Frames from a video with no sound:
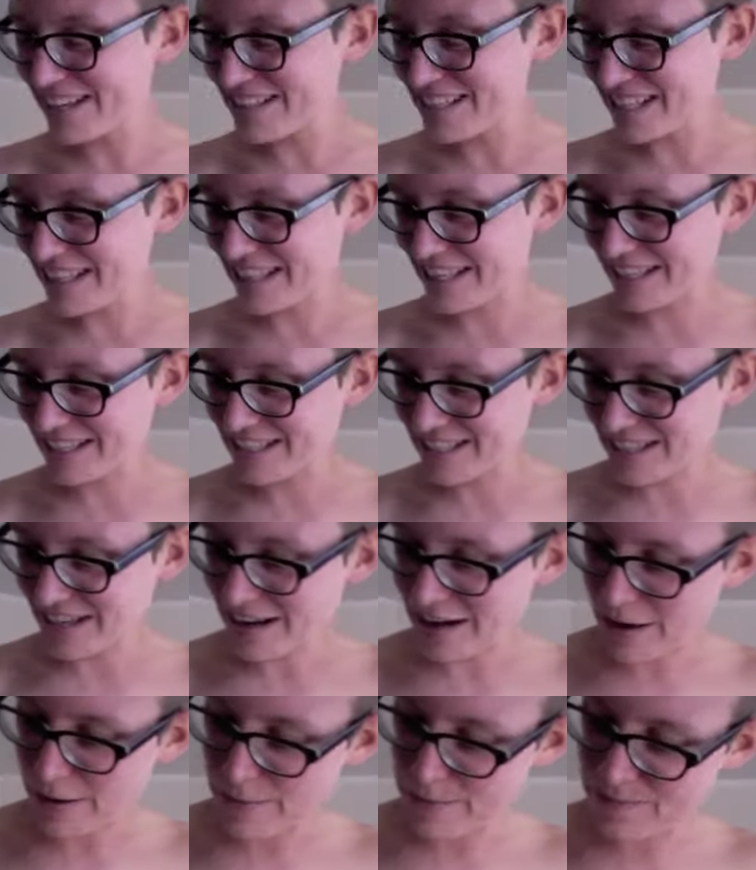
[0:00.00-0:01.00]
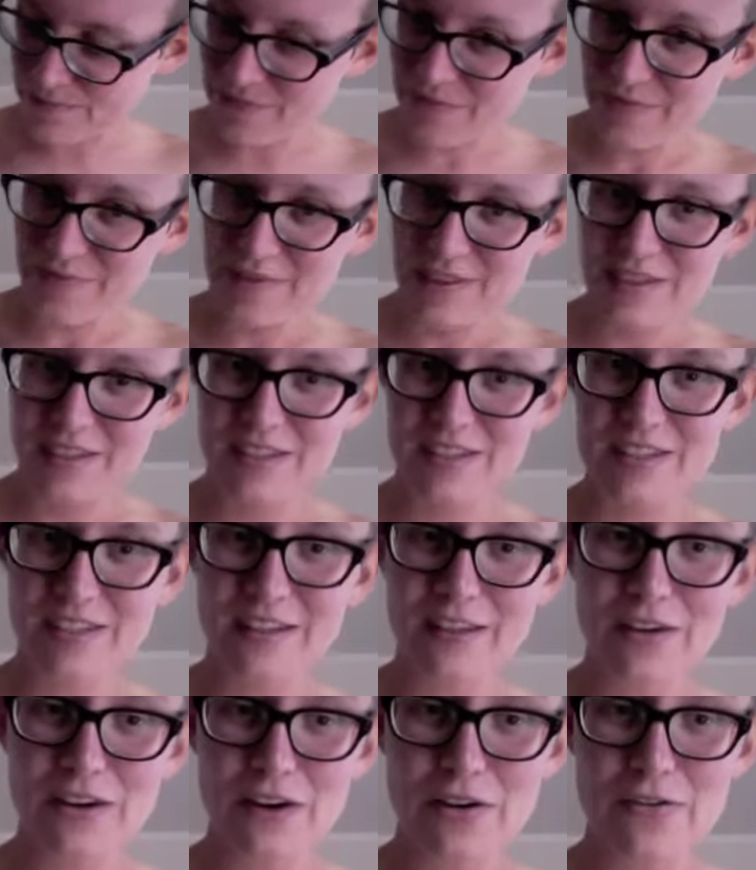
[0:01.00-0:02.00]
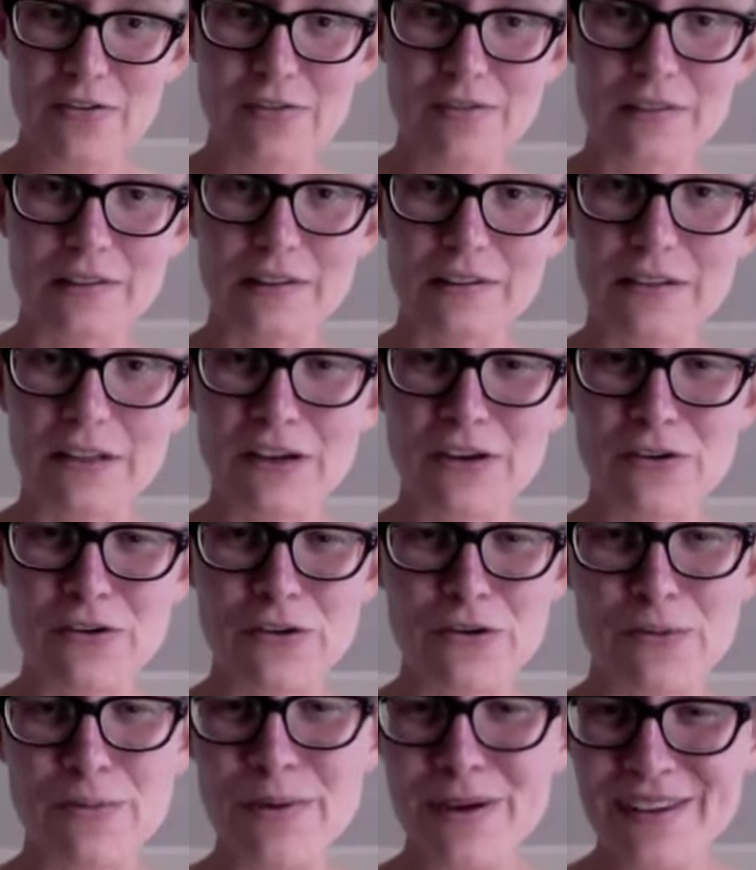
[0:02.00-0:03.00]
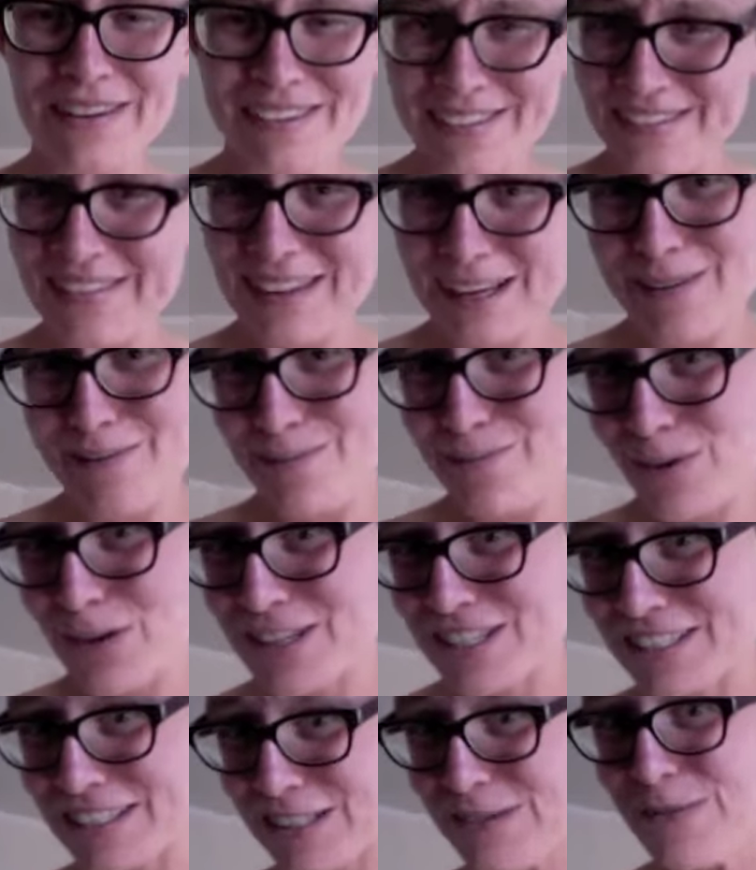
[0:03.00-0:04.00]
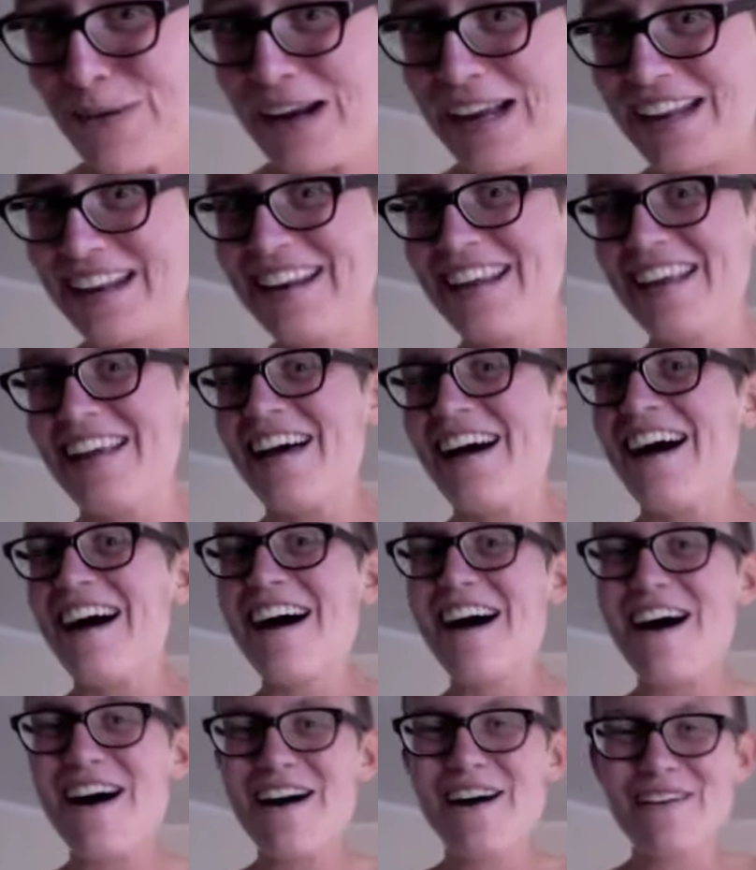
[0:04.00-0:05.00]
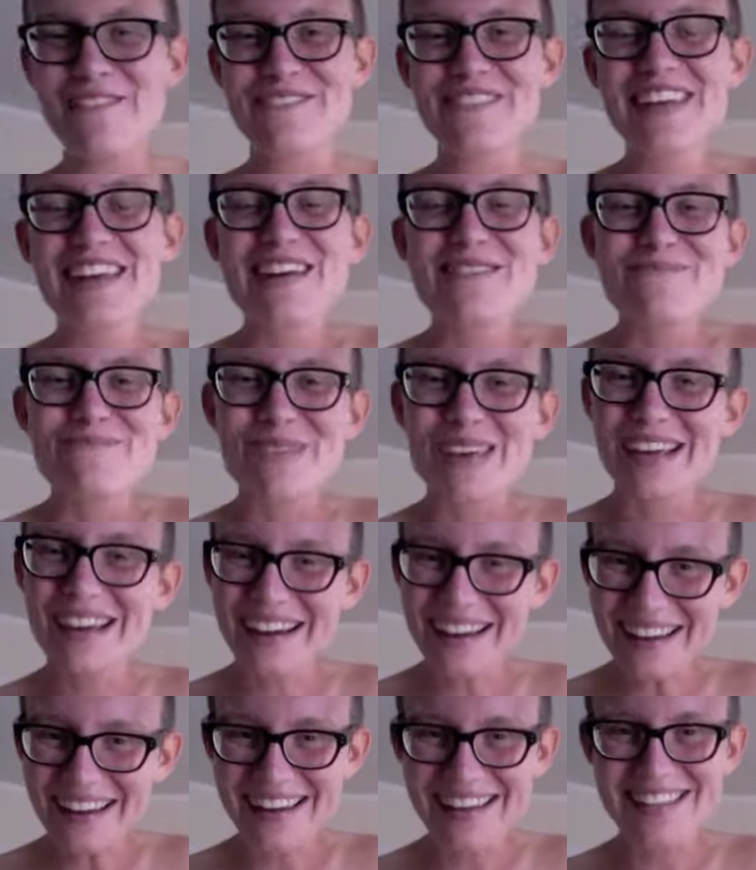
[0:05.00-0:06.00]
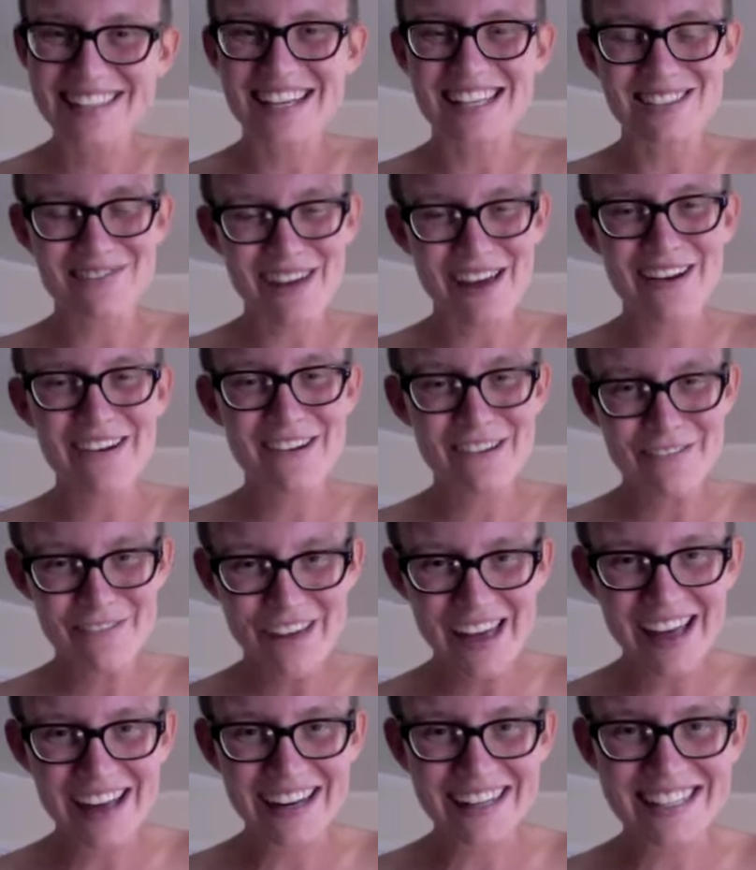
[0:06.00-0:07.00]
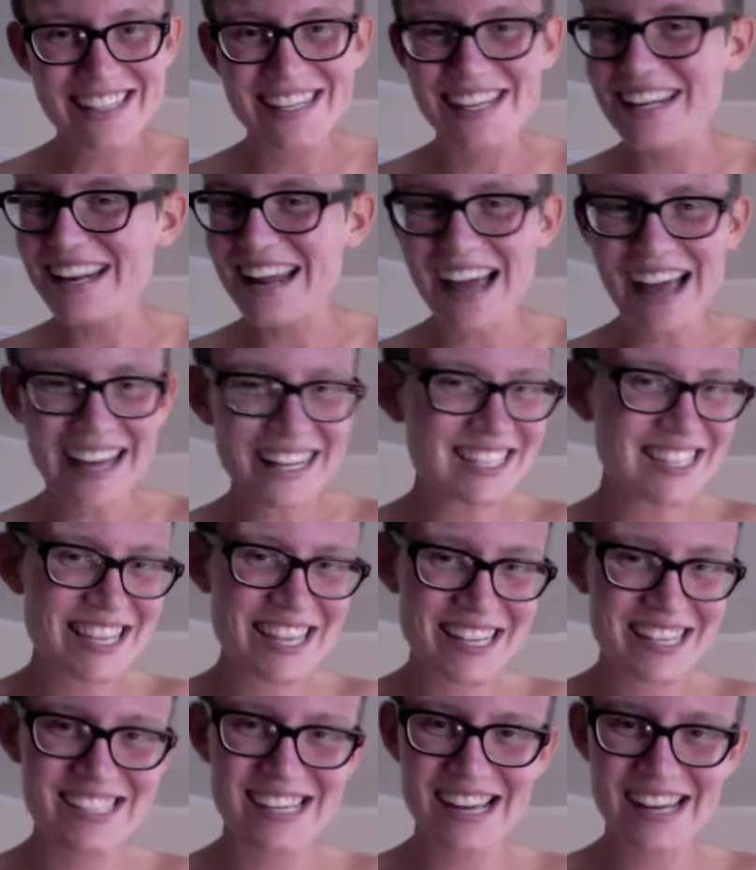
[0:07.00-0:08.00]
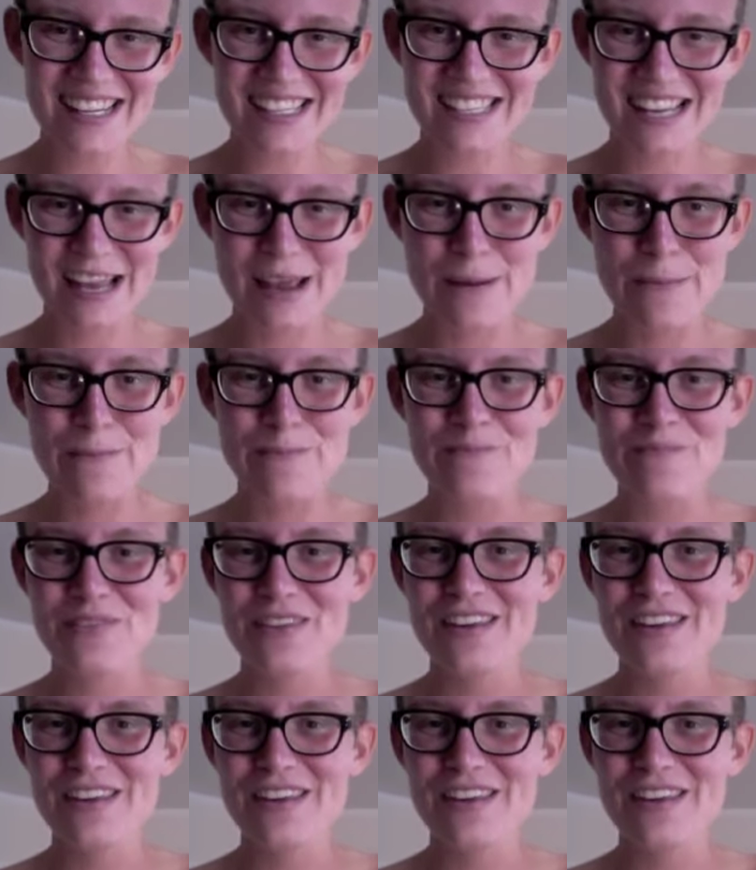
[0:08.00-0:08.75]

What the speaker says: using this silicone lube, like personal lubricant, because, as a matter of fact, it has the exact same